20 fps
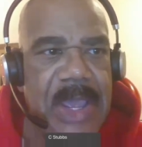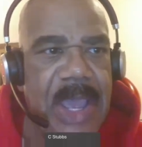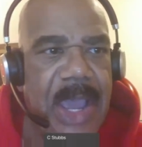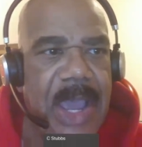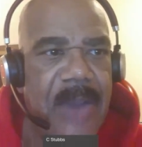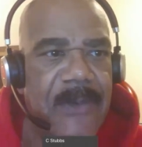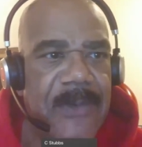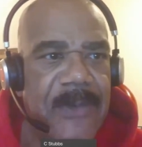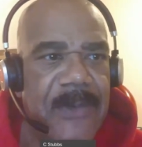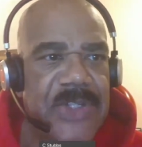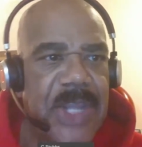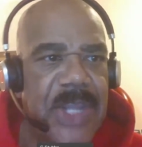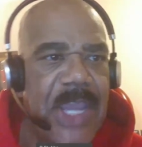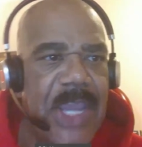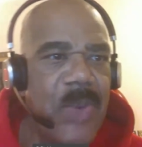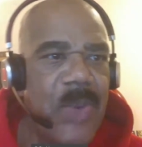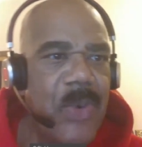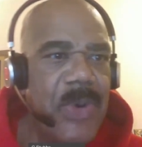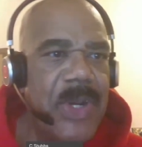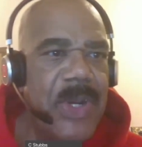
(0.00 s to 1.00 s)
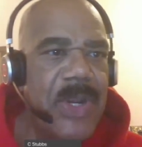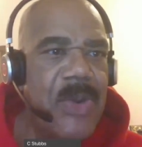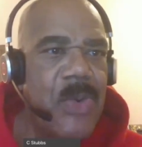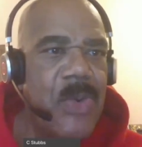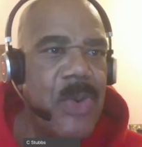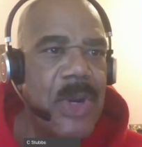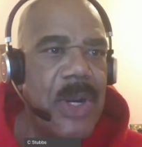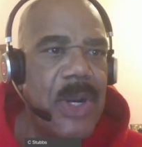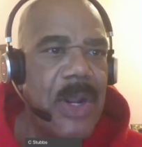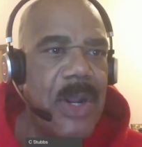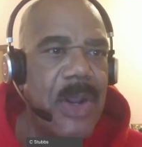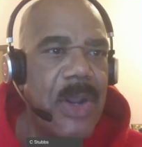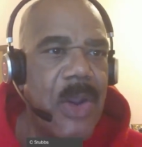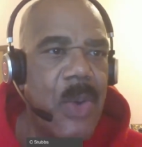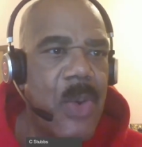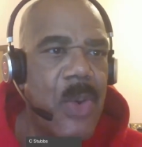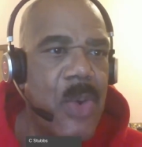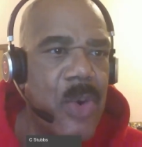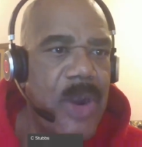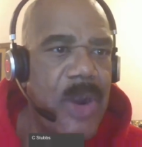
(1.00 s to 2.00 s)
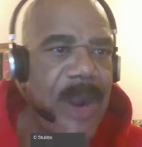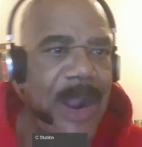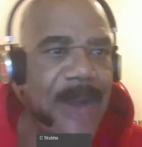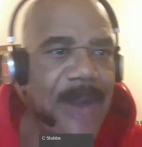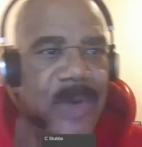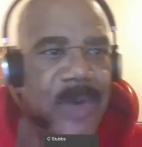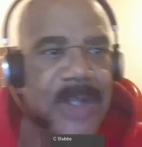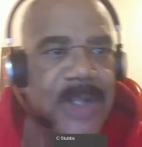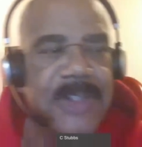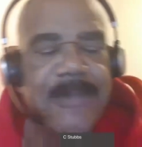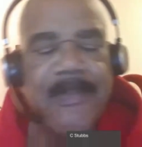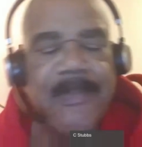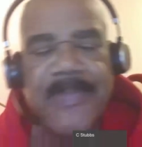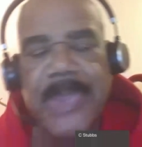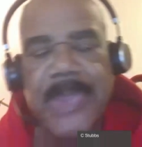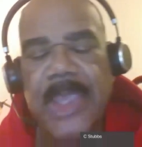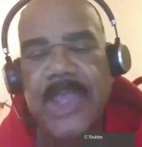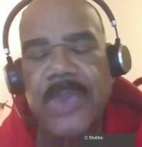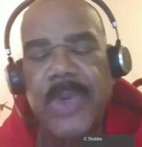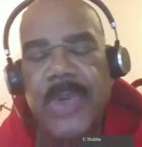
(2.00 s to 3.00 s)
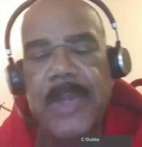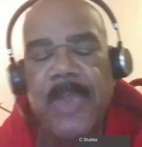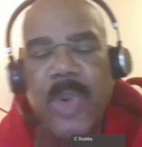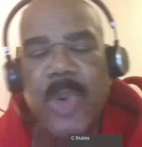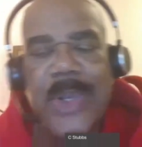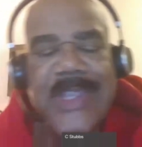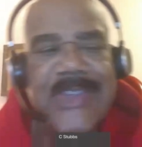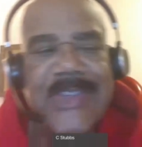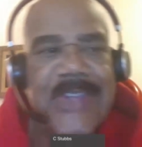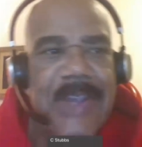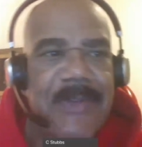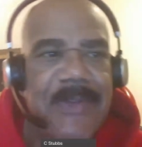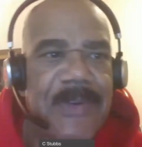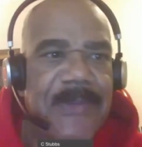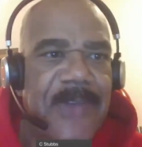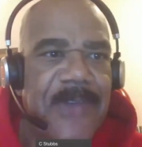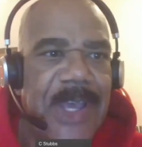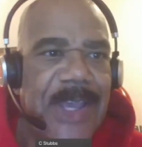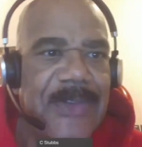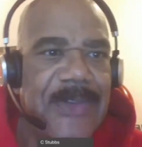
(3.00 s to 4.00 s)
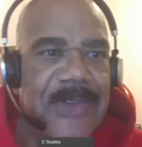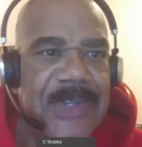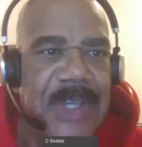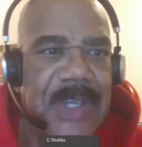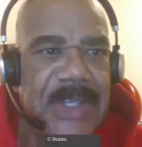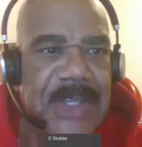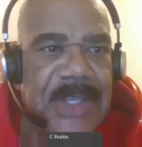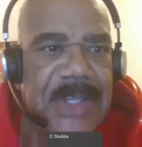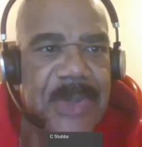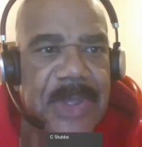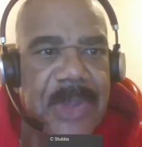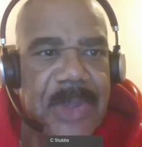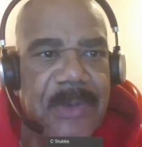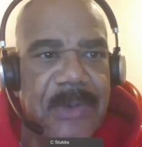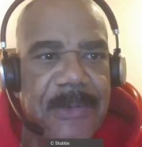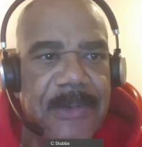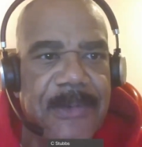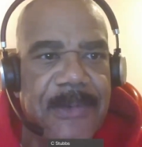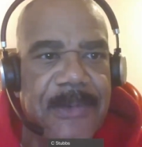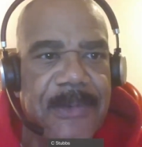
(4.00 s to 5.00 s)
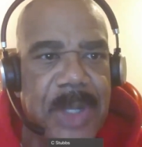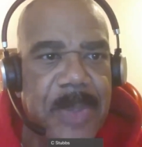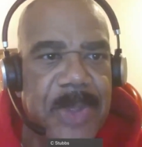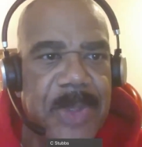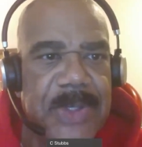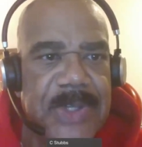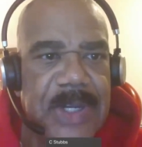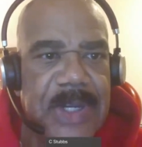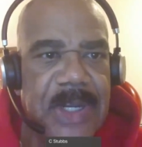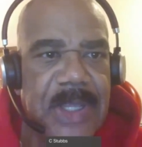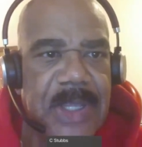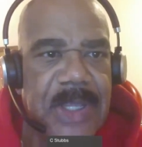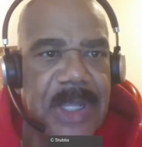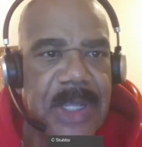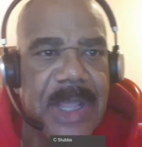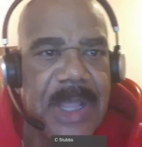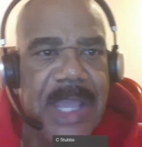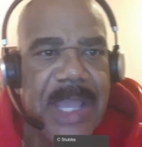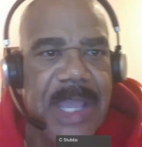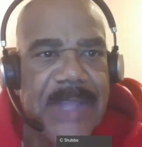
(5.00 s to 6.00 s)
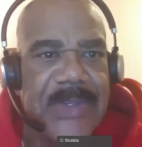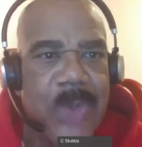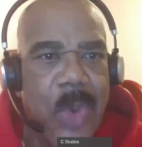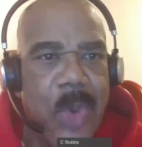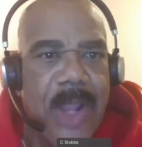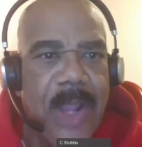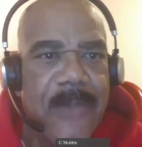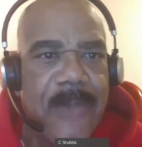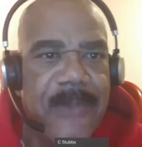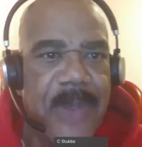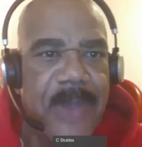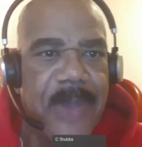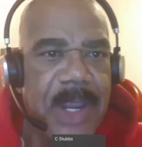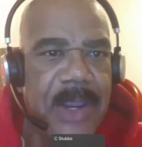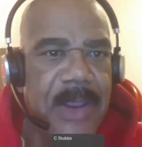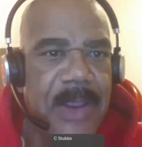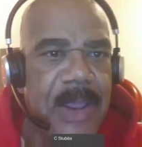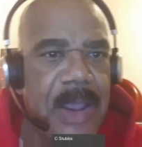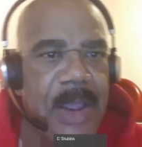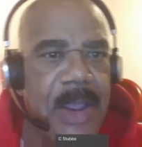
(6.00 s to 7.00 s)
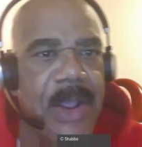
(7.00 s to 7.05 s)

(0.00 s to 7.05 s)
Our January cohort, cohort averaged 3.756, with over 40% of the class qualifying